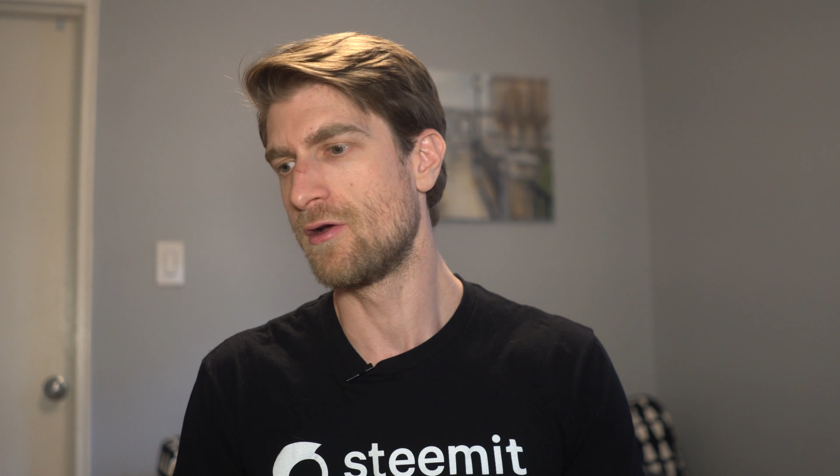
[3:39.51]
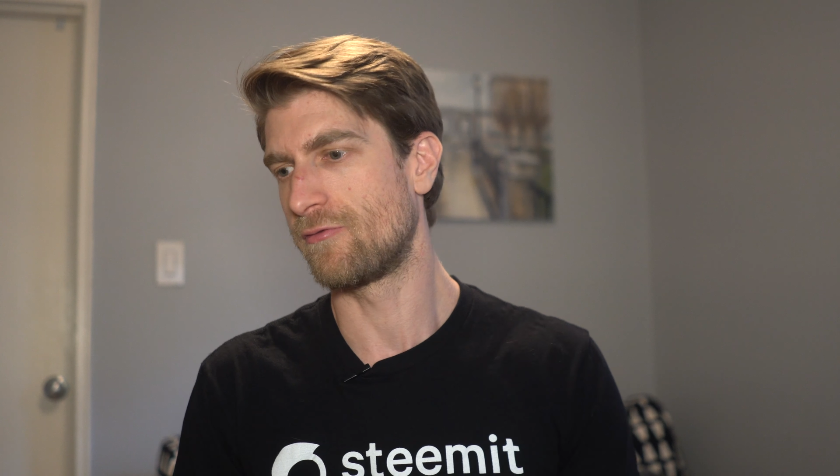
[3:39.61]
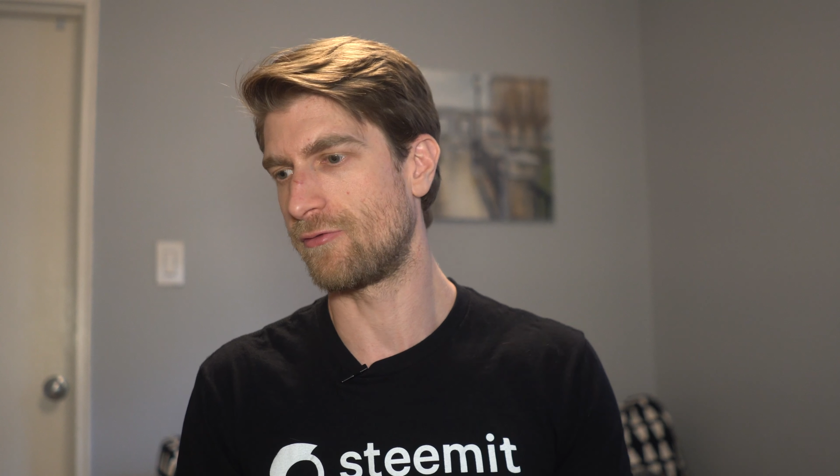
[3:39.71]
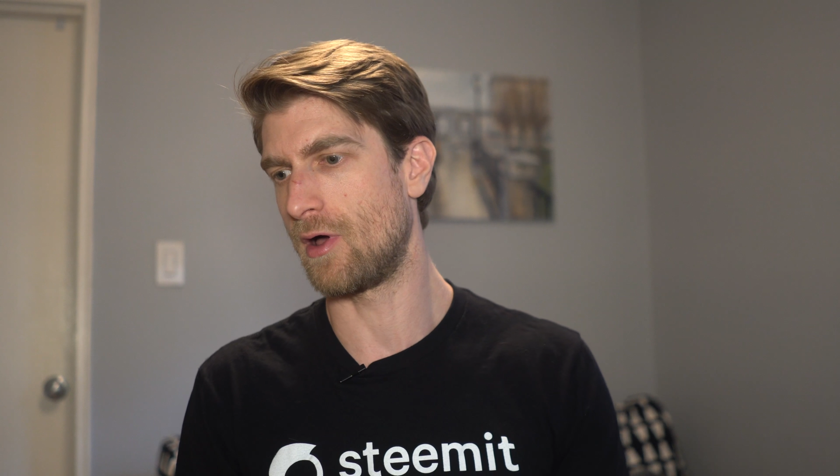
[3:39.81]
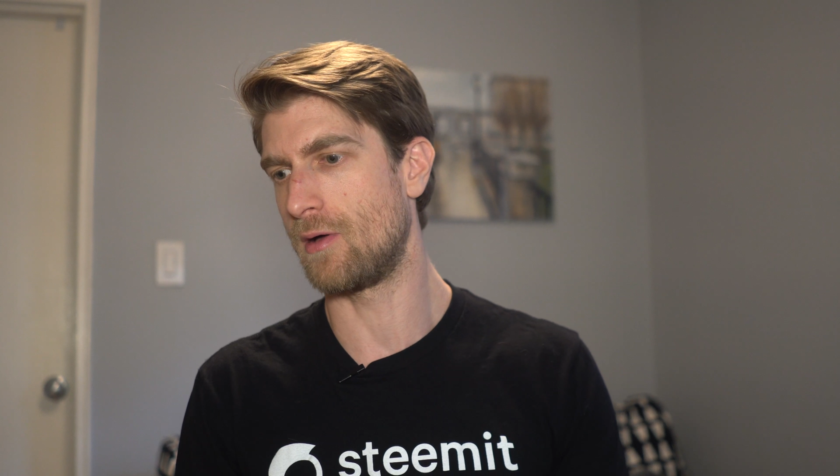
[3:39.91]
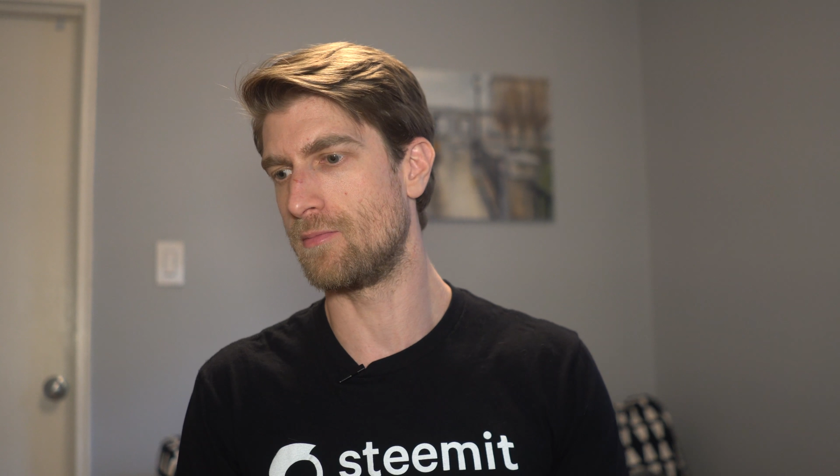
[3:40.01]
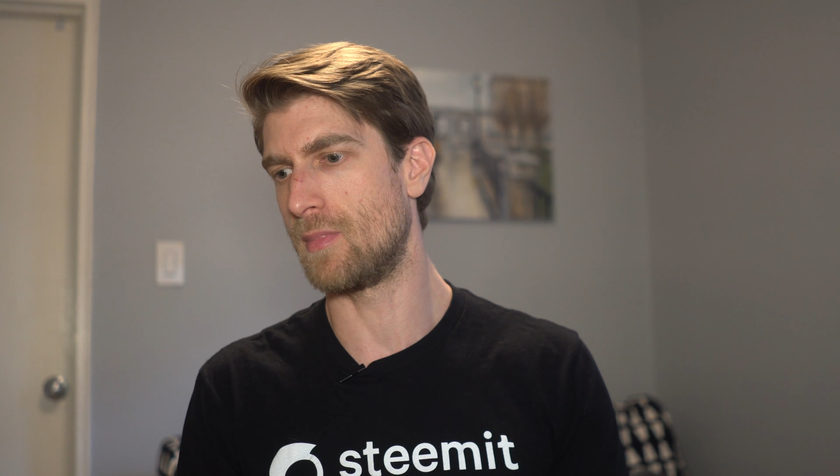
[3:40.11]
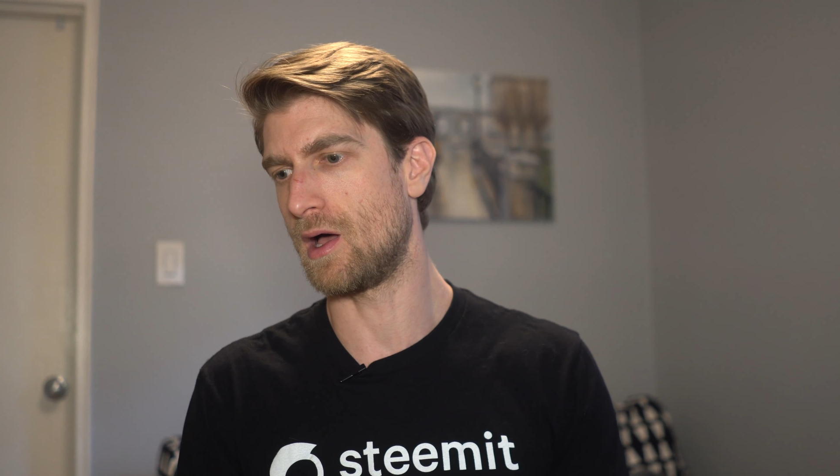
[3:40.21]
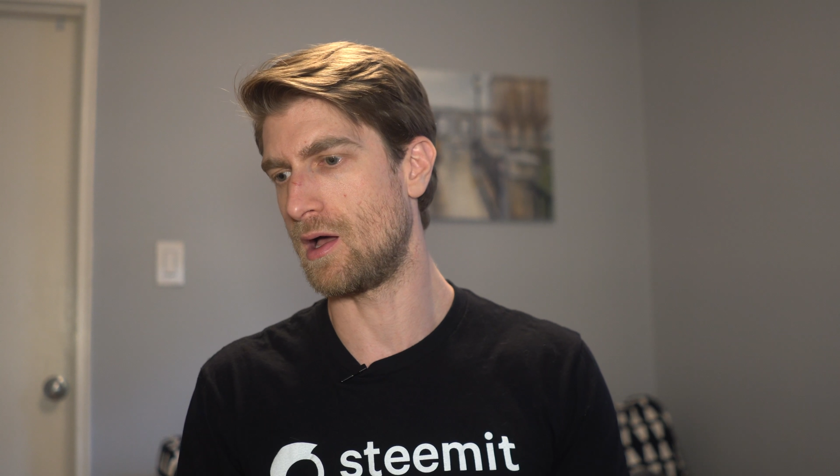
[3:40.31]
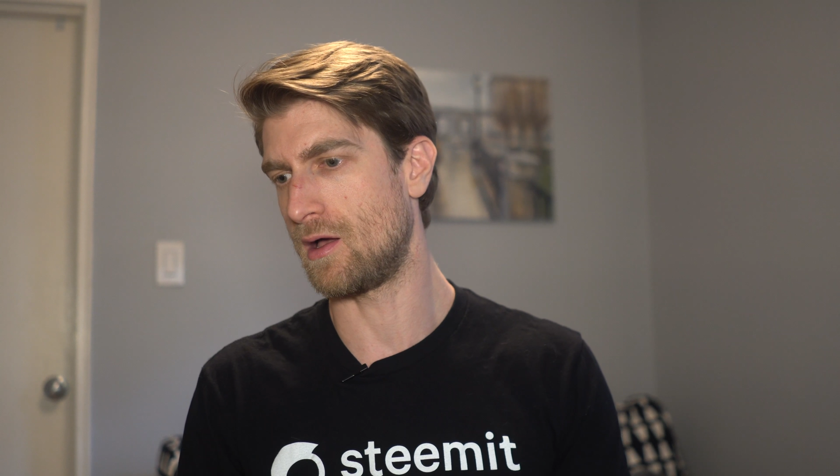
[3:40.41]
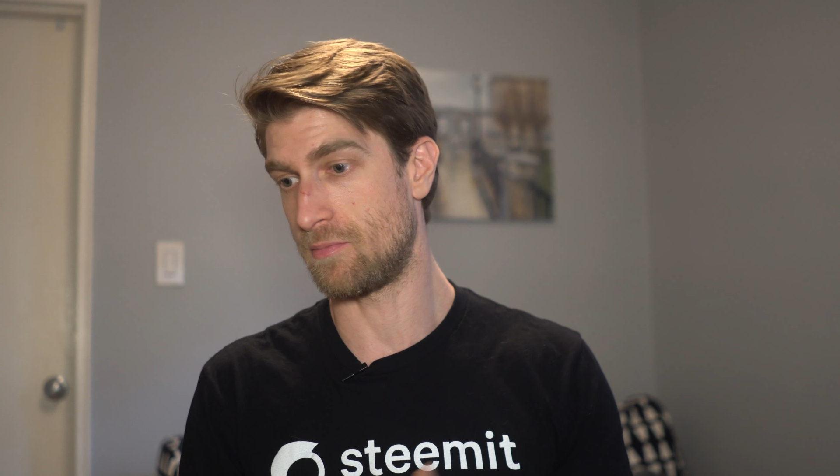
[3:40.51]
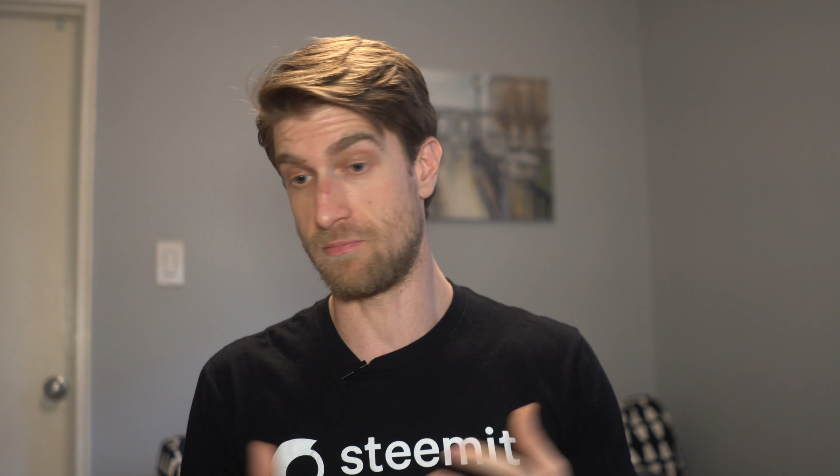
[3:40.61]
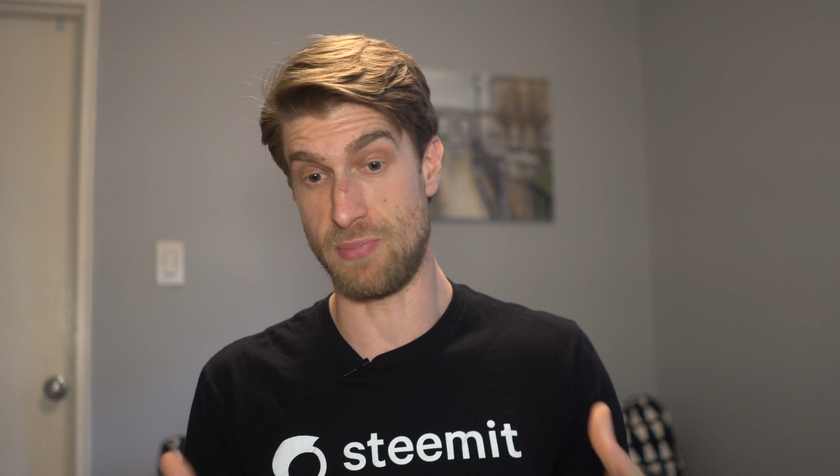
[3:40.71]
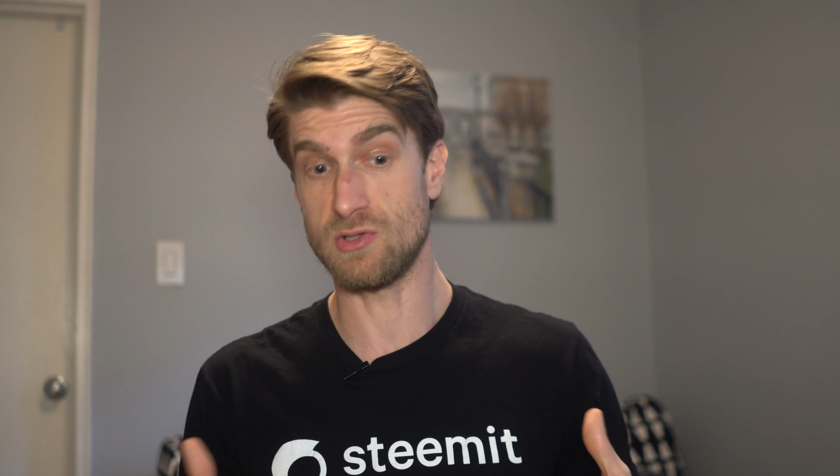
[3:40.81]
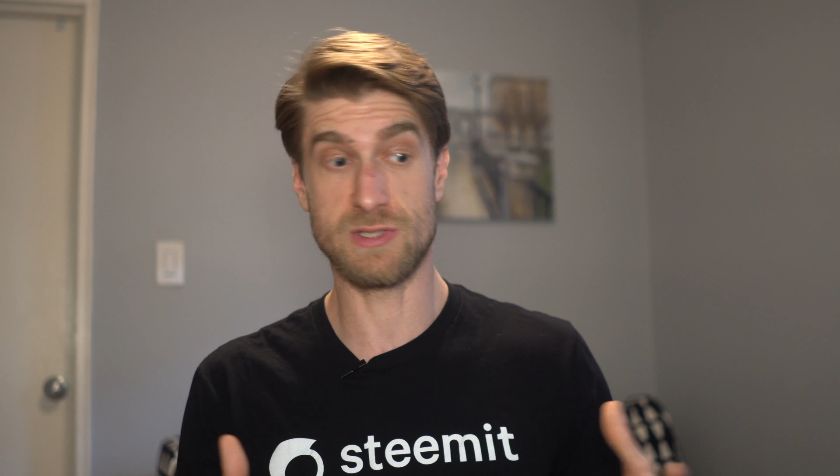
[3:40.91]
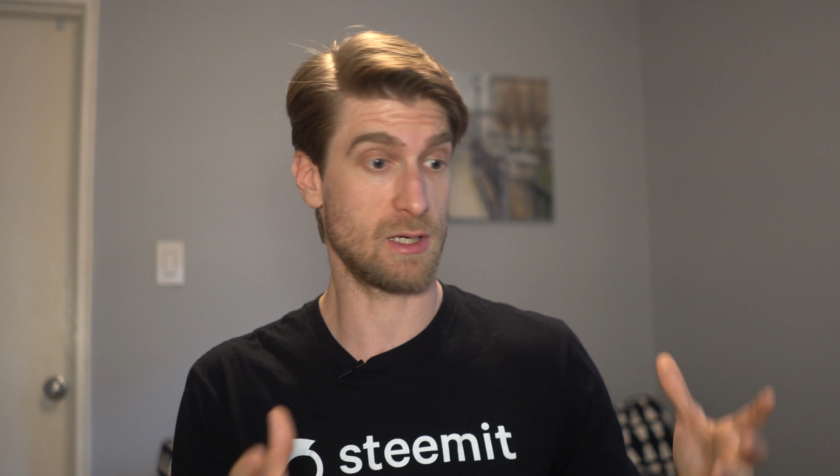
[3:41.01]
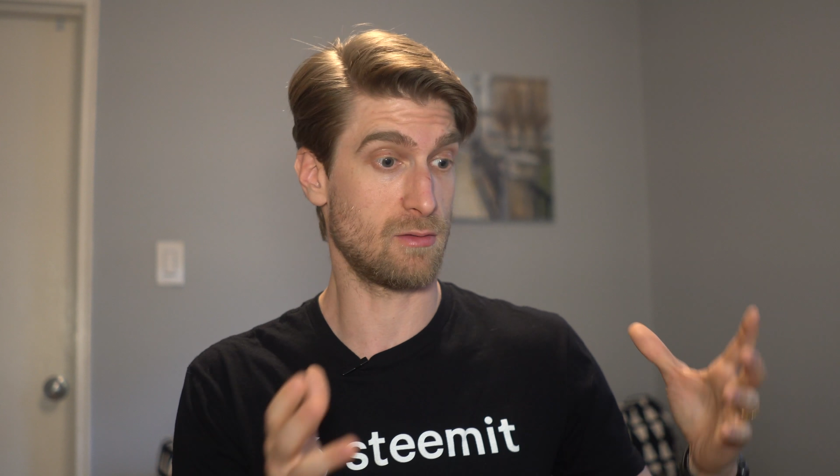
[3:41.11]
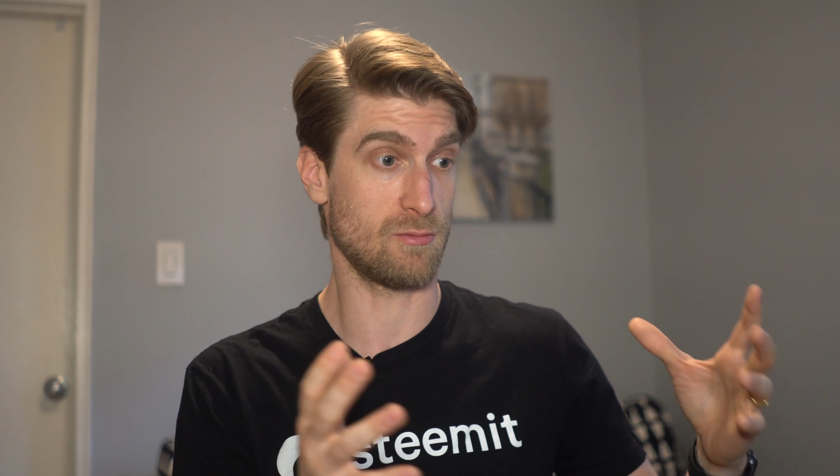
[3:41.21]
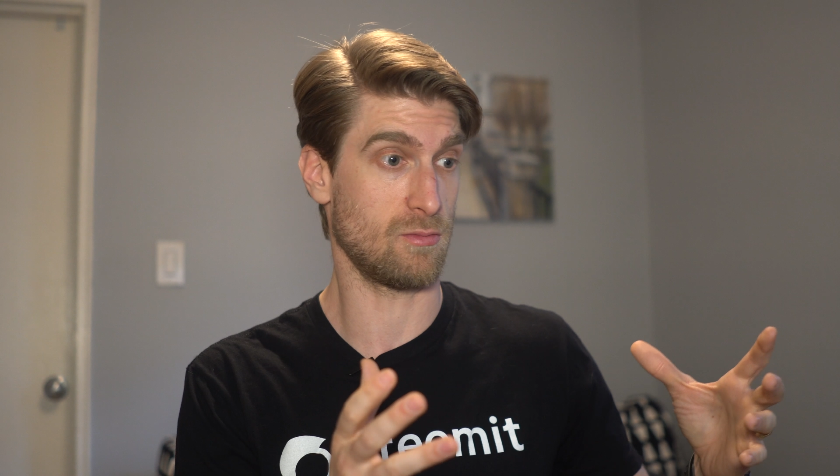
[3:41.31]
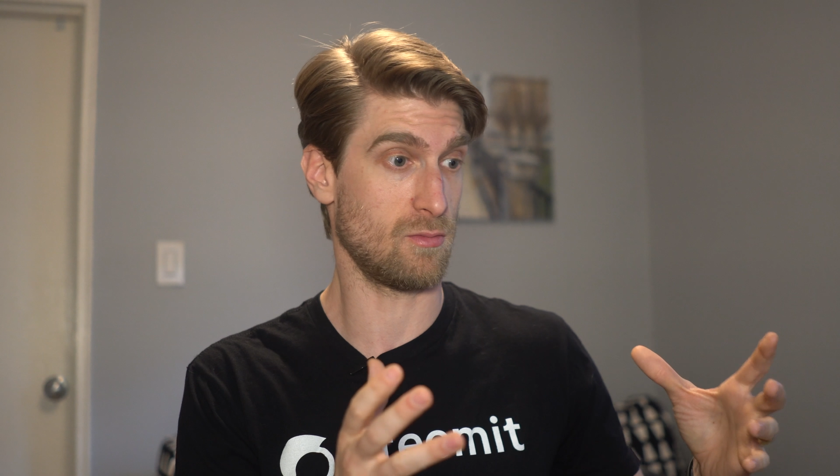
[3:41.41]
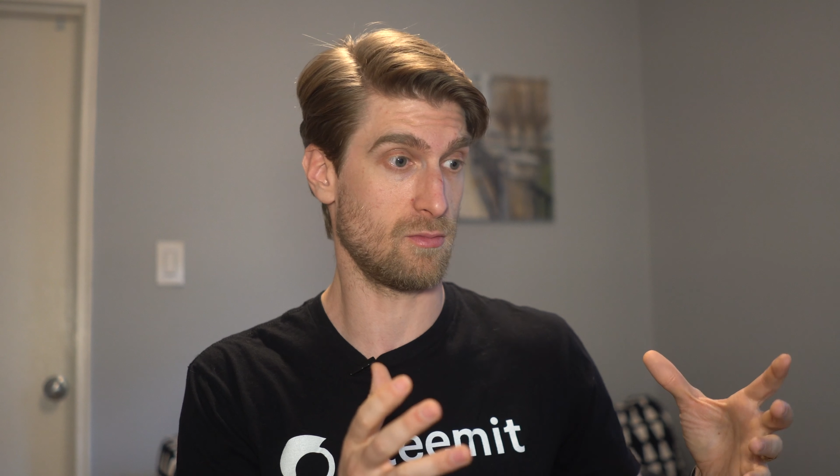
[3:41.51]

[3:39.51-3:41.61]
from uh, building